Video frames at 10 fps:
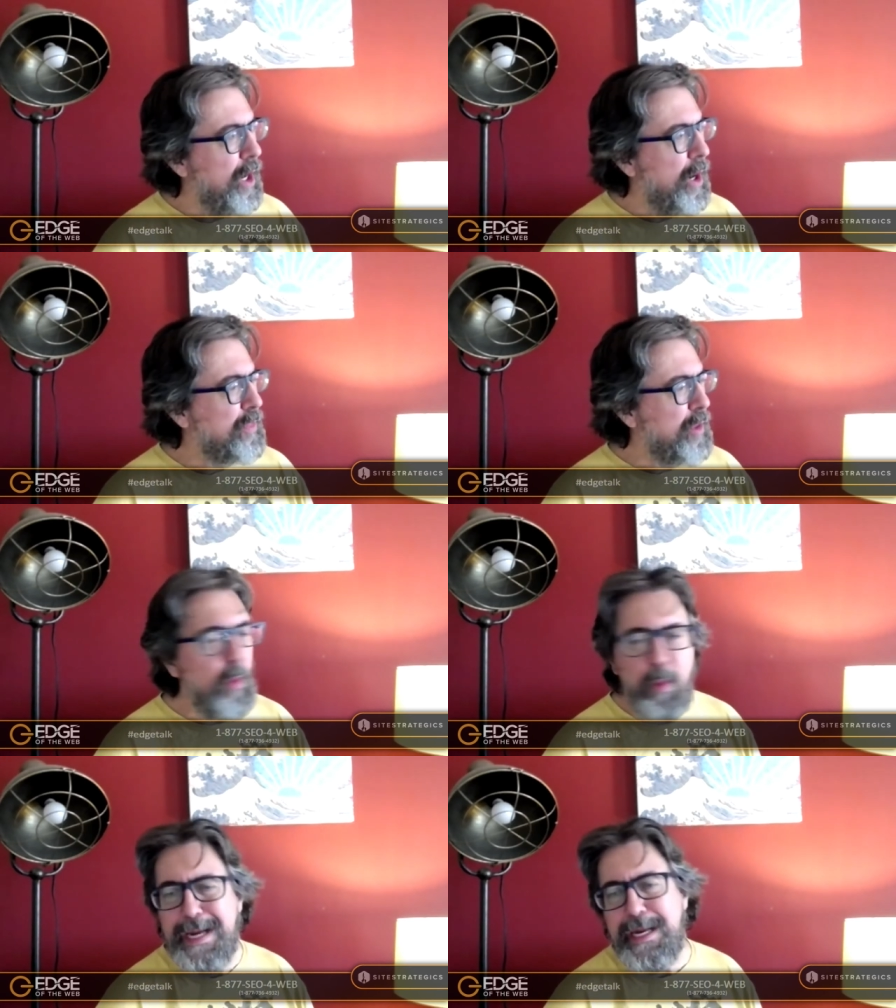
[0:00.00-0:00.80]
you know
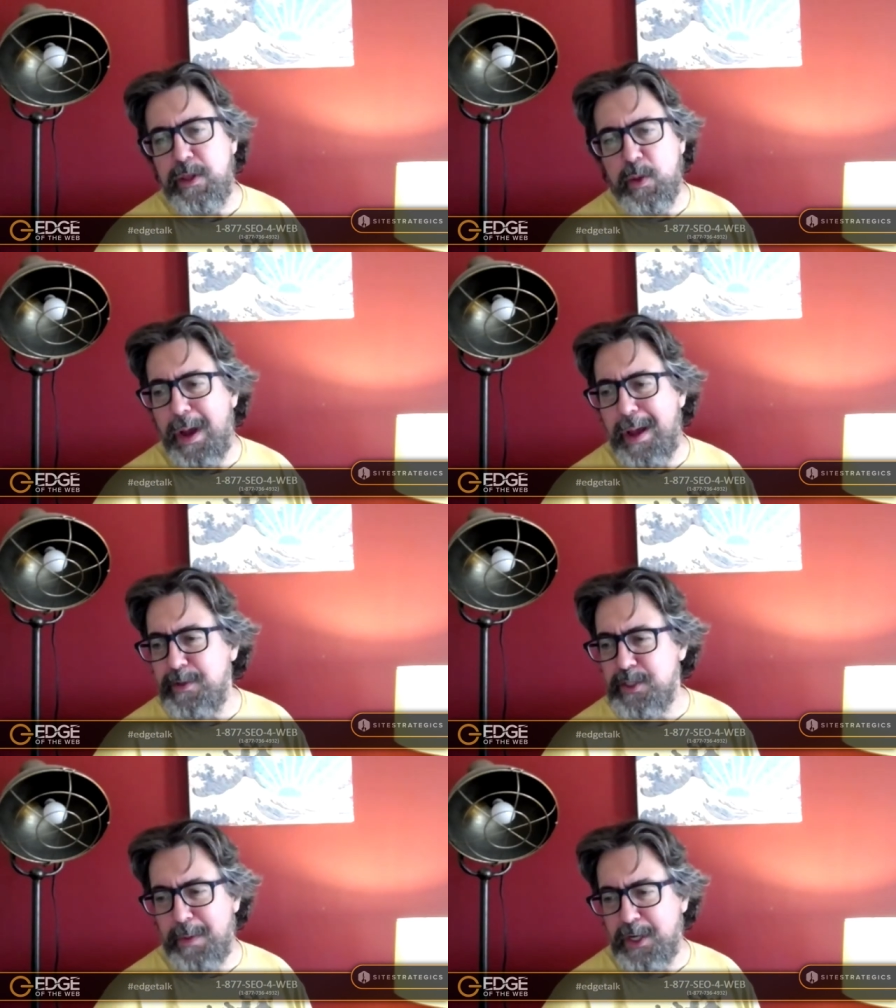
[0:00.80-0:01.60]
they're reading the
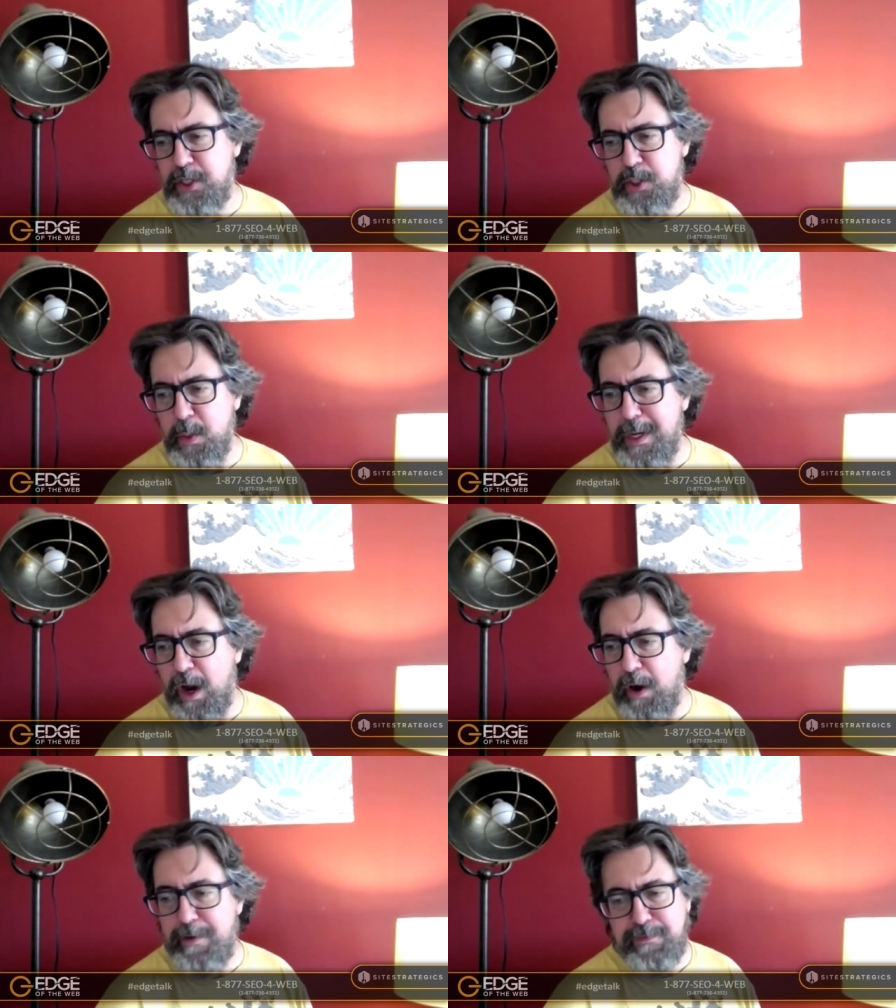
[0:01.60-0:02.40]
web as much as
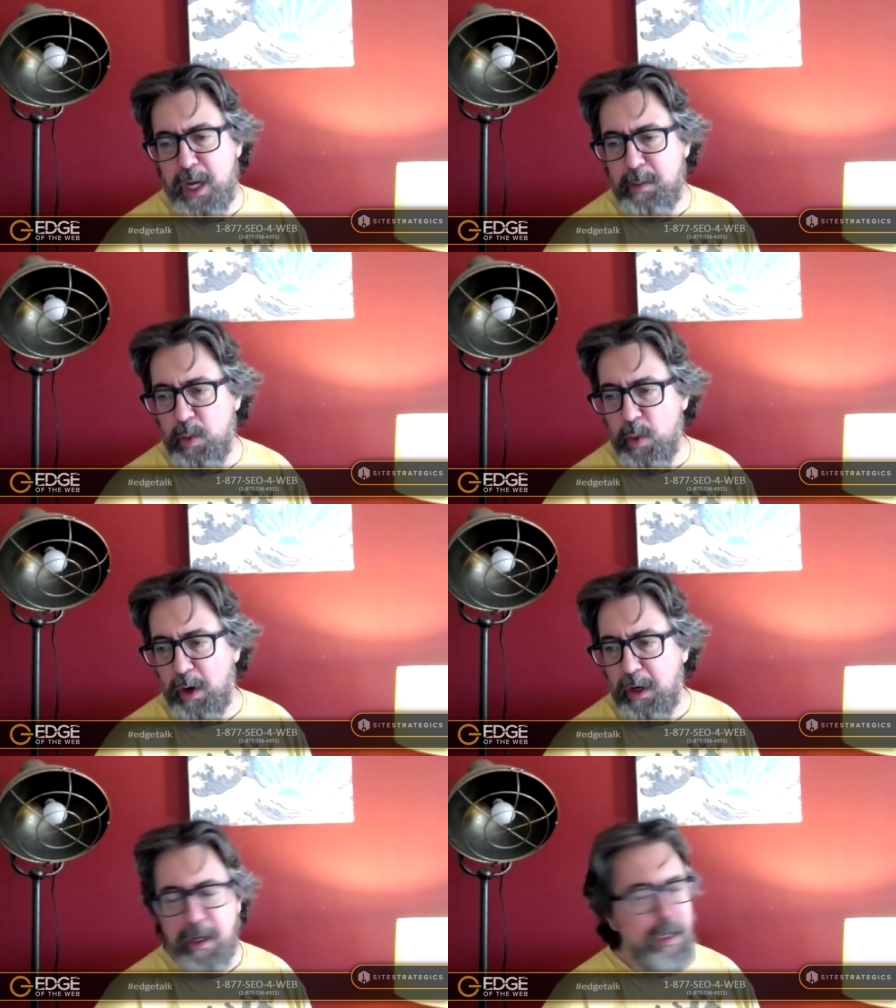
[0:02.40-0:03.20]
we are if not
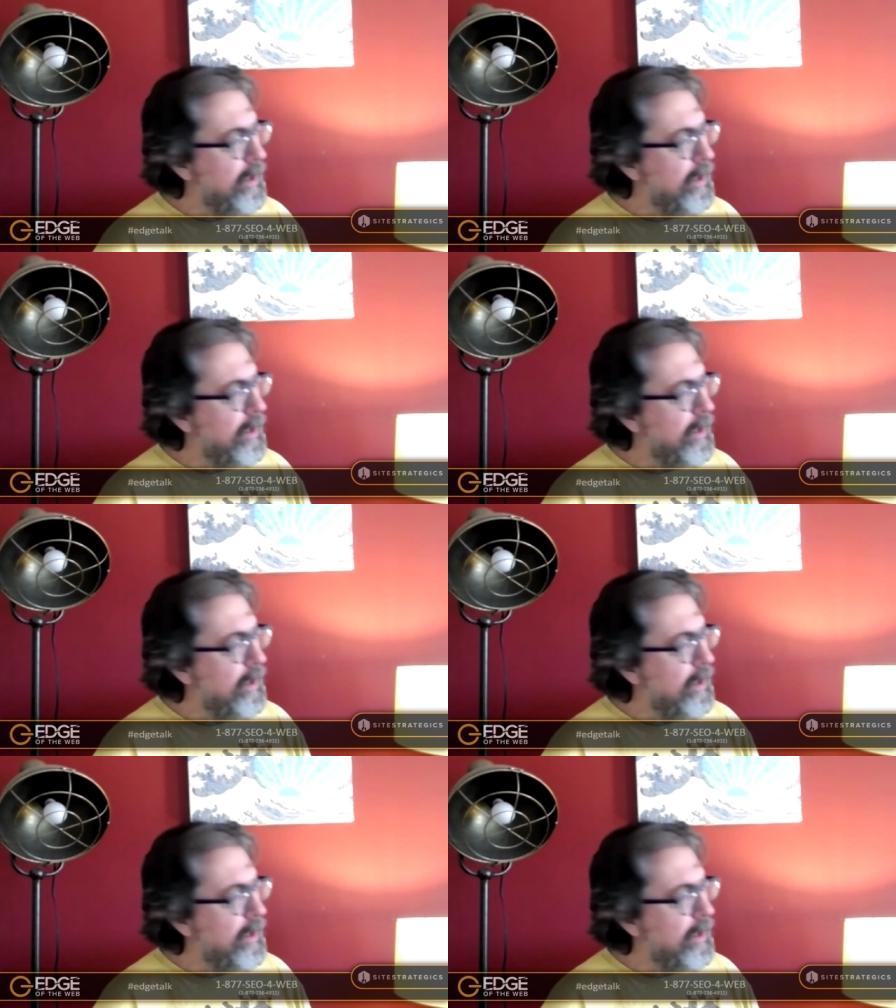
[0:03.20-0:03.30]
more